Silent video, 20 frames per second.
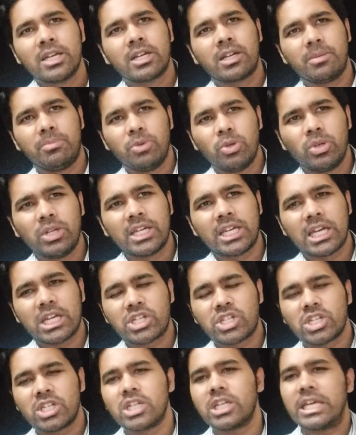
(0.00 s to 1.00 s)

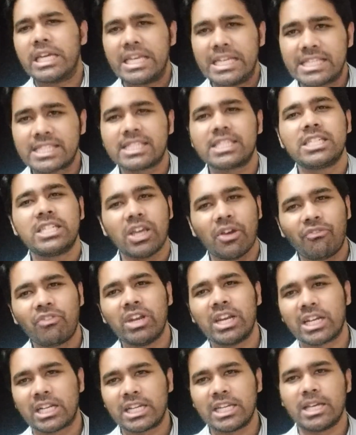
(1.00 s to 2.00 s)
Communication is
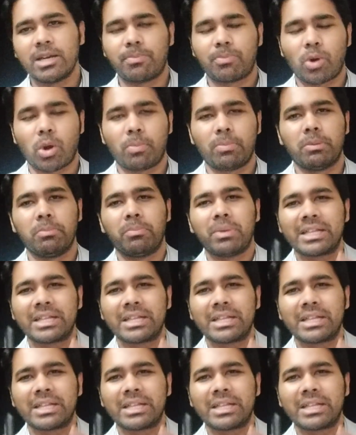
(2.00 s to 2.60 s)
definitely a problem,